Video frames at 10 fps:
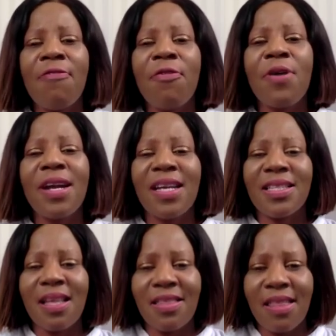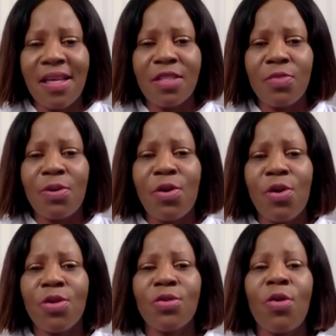for greater things
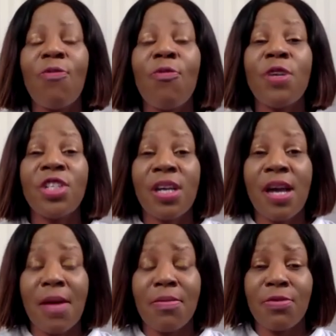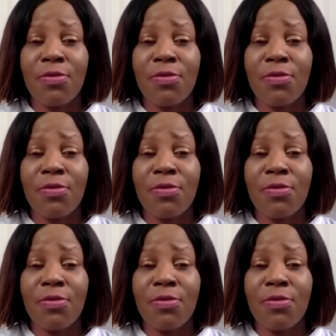because of where she comes